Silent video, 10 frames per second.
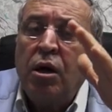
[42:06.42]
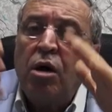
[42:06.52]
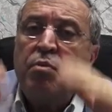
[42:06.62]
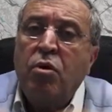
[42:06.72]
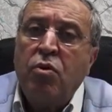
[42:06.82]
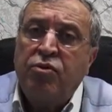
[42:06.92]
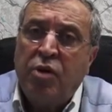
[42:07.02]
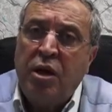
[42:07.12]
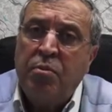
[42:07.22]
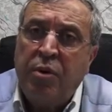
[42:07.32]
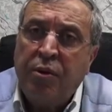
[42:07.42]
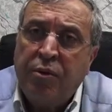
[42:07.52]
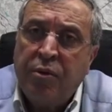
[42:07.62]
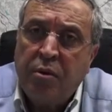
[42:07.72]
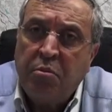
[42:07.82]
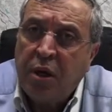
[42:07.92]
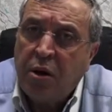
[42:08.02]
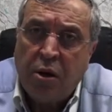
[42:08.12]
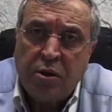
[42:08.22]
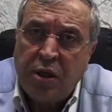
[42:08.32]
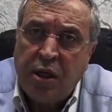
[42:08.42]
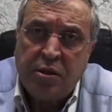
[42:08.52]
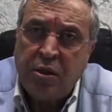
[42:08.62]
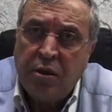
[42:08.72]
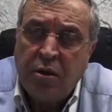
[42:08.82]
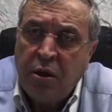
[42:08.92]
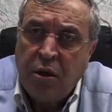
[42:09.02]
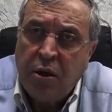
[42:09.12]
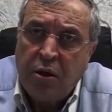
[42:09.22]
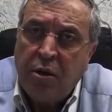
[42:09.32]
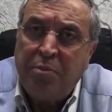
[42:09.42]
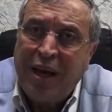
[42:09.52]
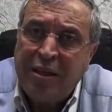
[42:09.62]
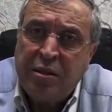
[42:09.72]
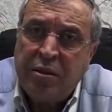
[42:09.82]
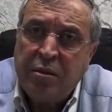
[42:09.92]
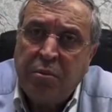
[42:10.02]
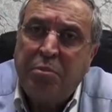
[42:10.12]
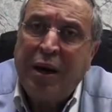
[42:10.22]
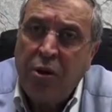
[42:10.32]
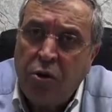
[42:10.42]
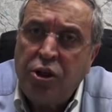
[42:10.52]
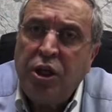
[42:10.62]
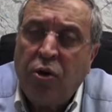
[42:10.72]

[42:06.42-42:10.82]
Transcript: above the implant because it's the best biologic